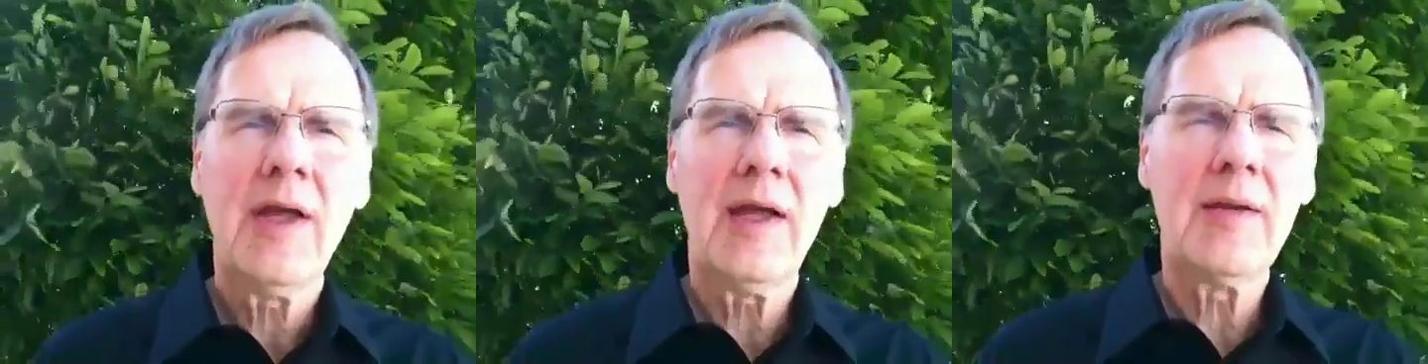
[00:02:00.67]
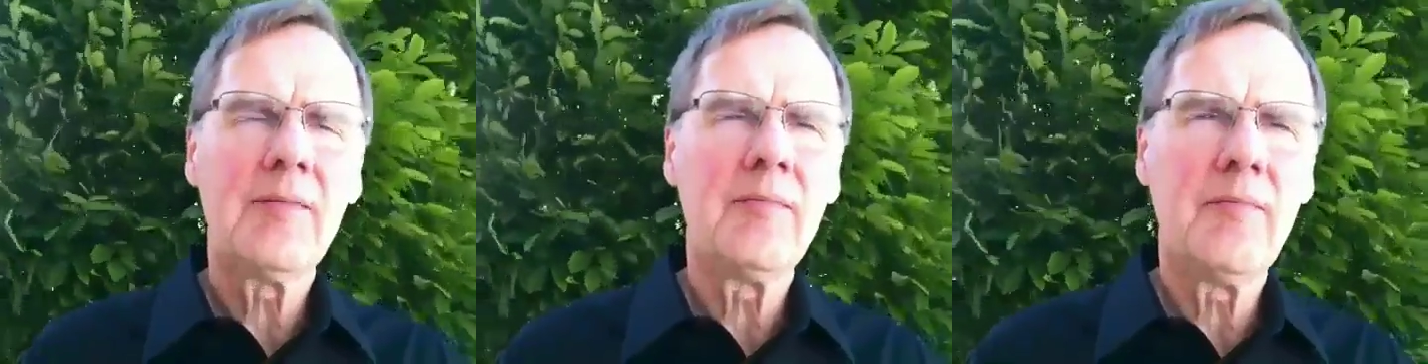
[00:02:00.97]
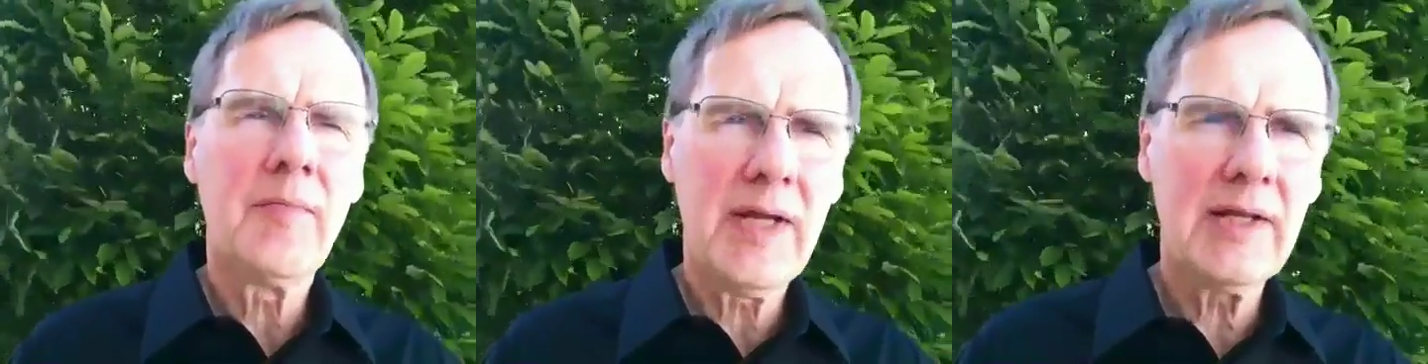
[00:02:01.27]
and
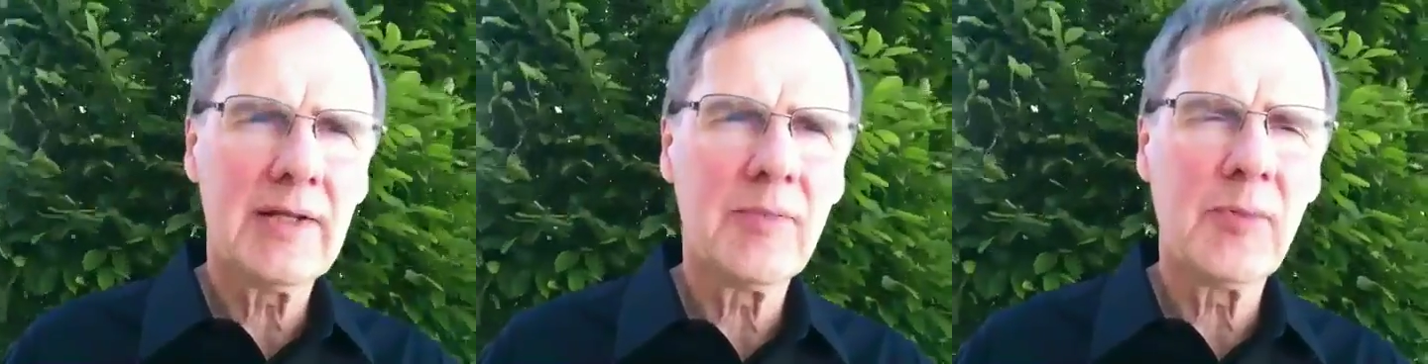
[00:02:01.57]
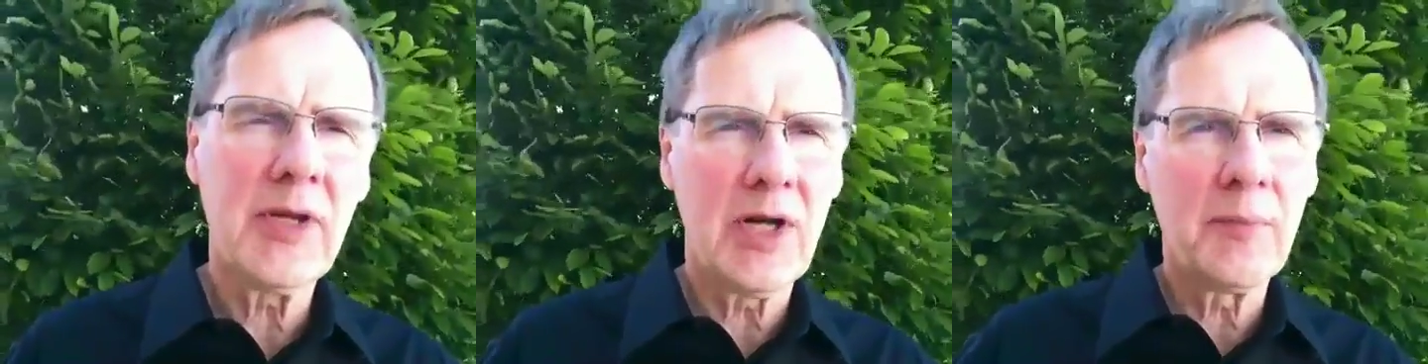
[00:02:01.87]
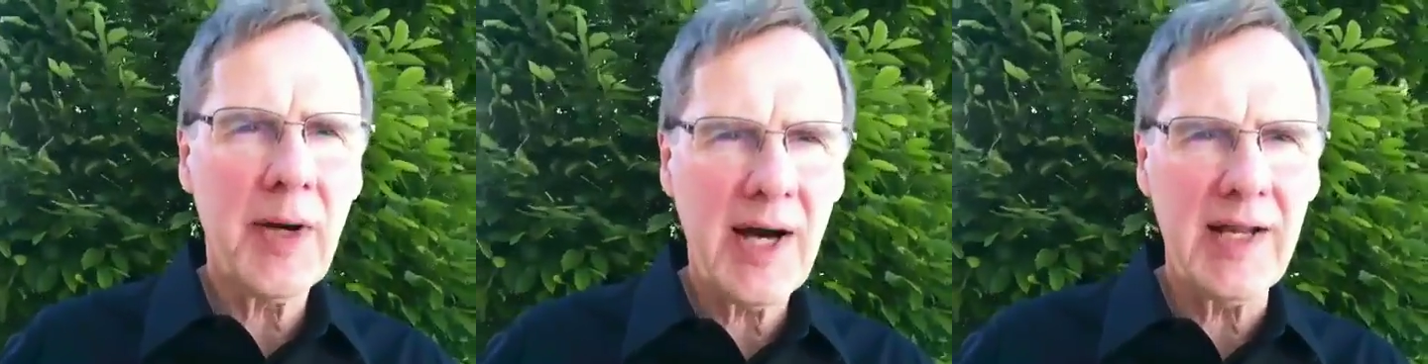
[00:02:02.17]
many of them will be in
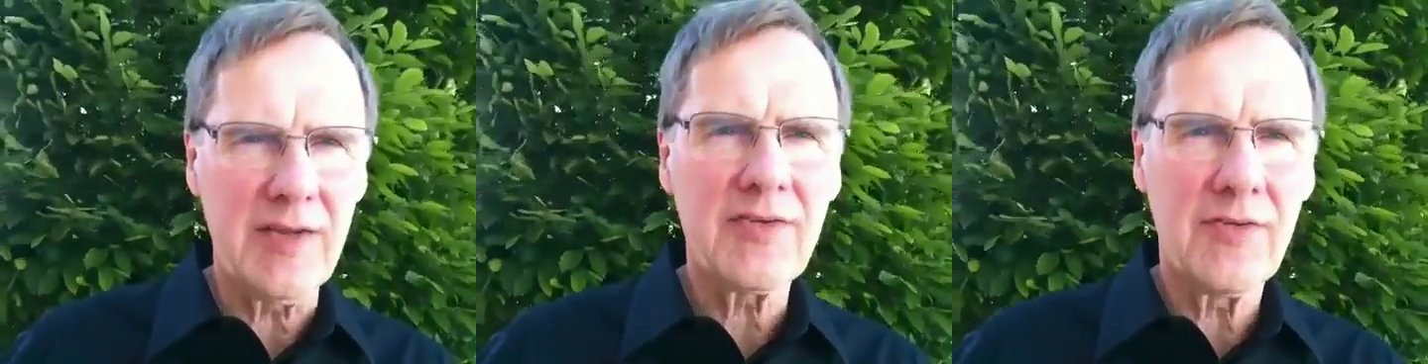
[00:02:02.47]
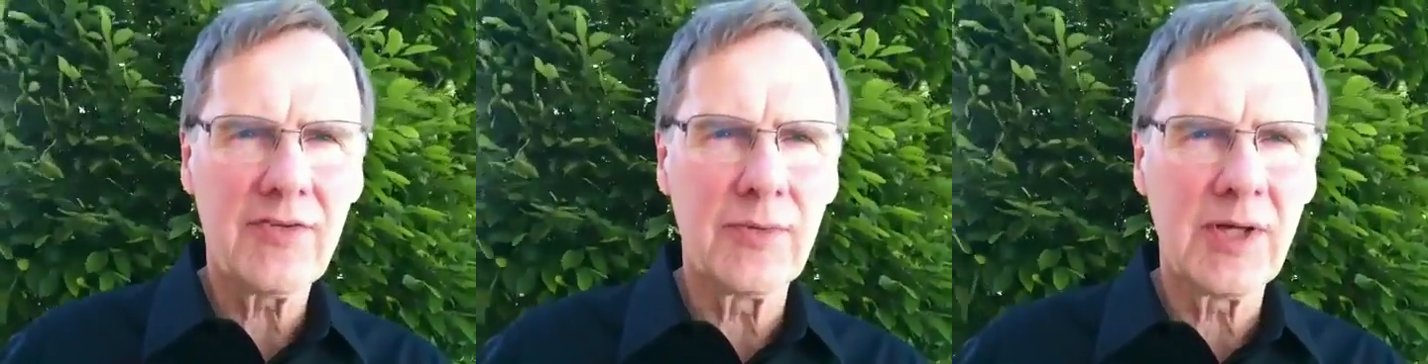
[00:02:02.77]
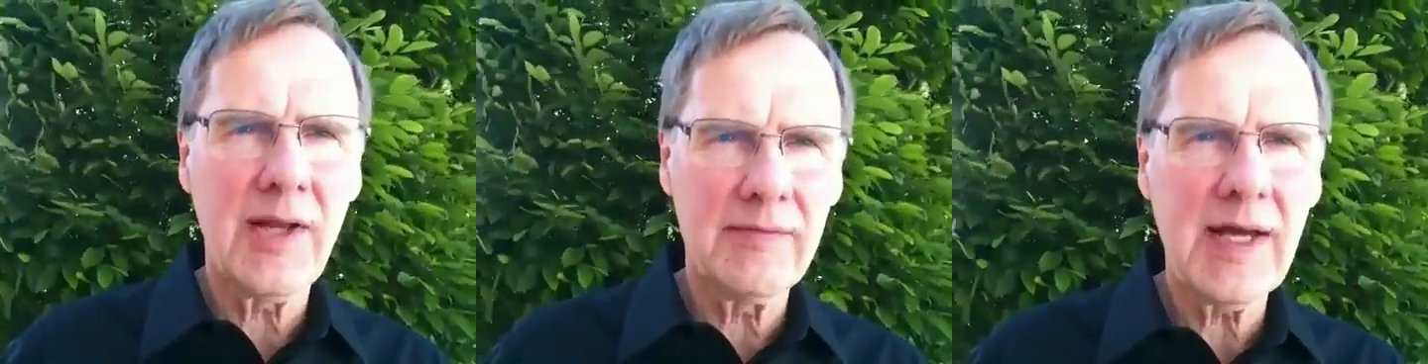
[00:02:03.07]
our bodies. So we're
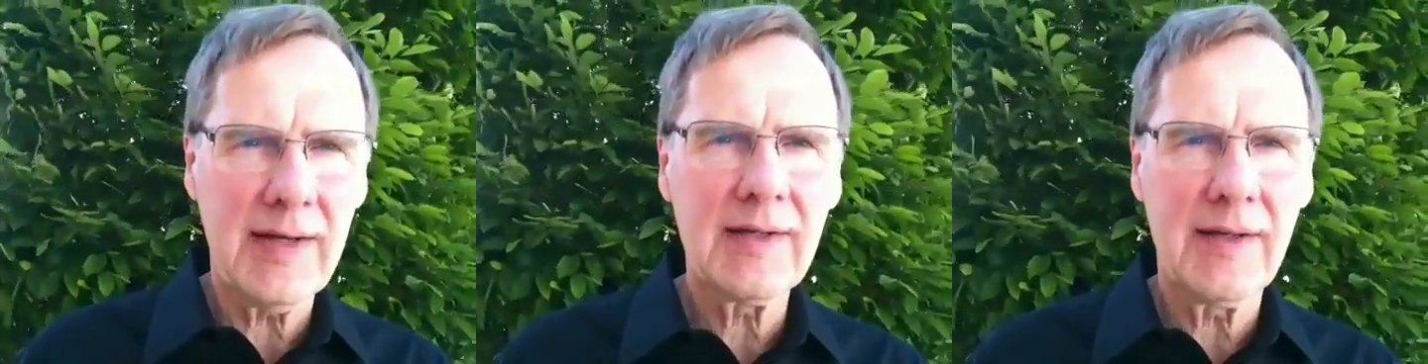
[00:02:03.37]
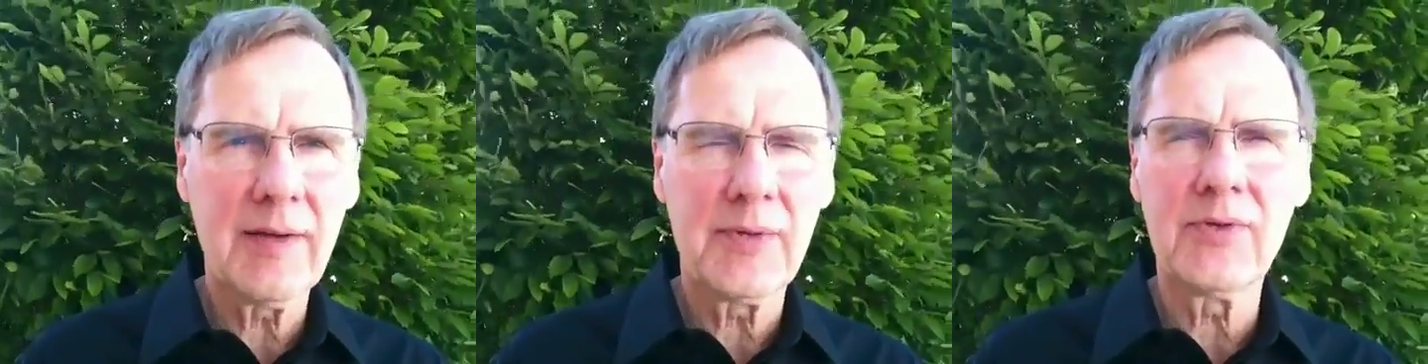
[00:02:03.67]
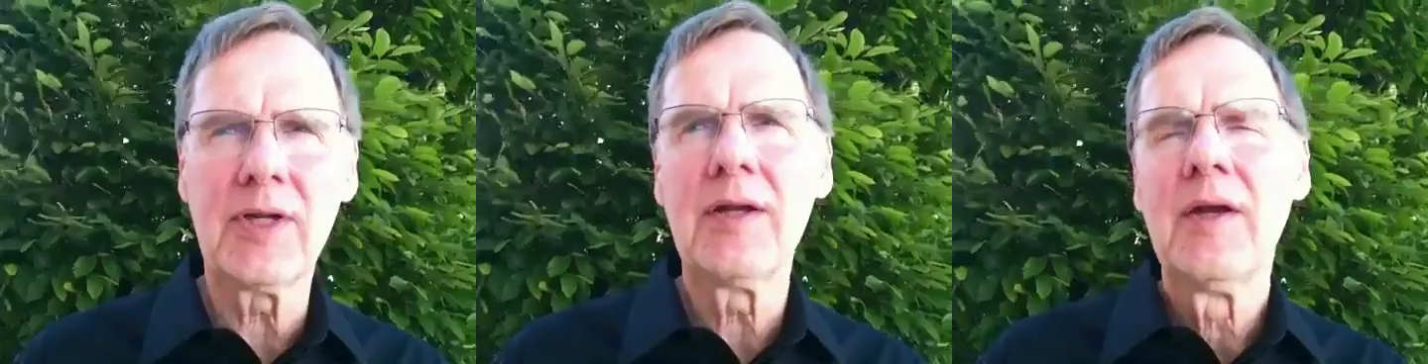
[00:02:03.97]
going to have that
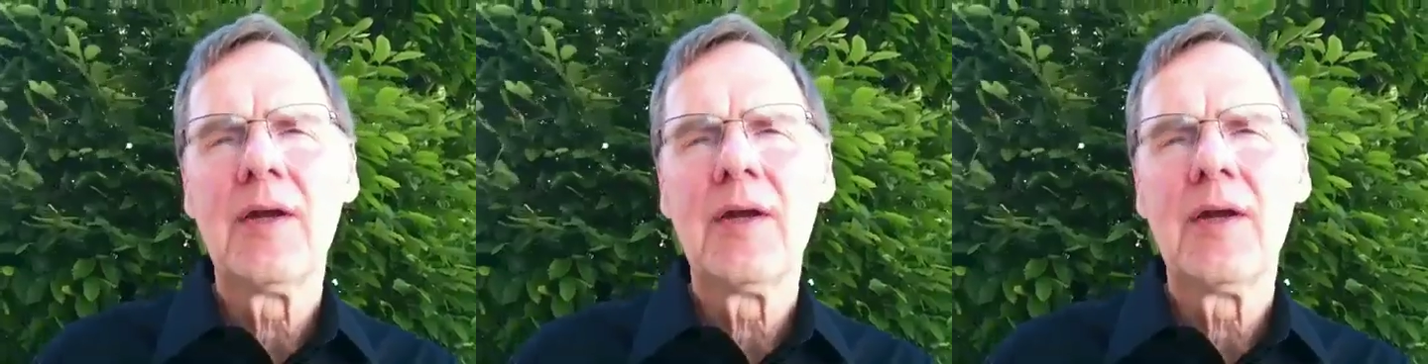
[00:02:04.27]
ability.